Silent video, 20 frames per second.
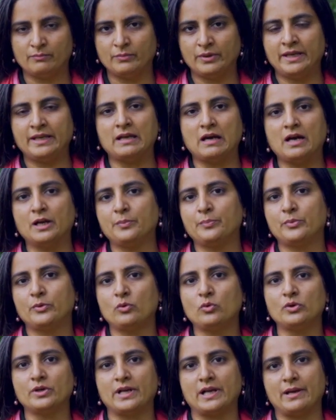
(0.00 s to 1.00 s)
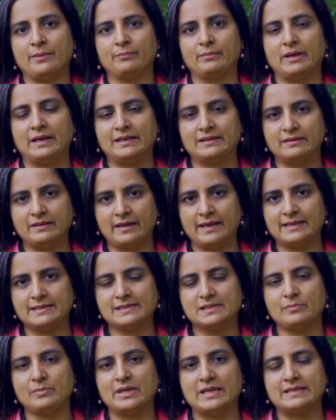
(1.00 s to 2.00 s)
in our program at the
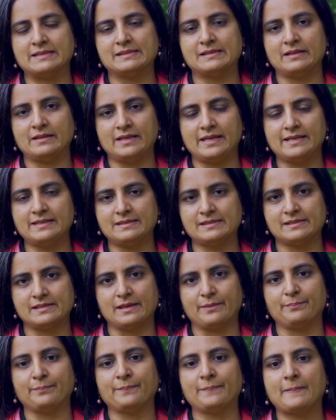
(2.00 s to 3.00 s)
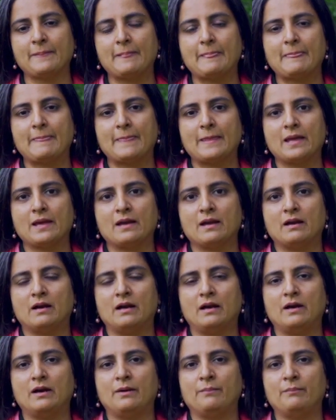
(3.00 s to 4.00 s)
NCBS and InStem?
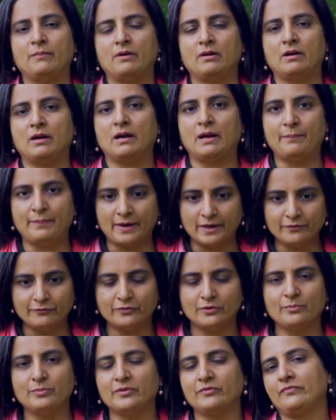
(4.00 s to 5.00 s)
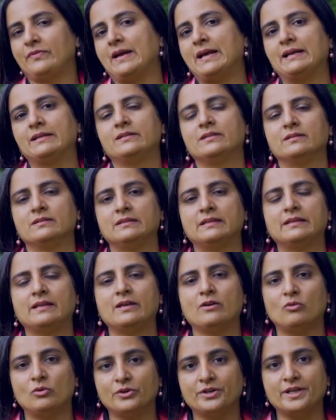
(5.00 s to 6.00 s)
Apart from the fact that
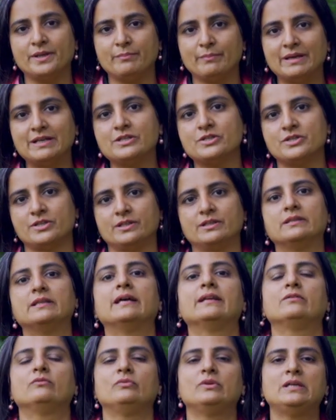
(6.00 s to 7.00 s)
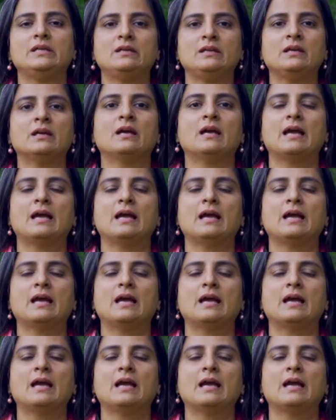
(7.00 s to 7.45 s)
I already mentioned that we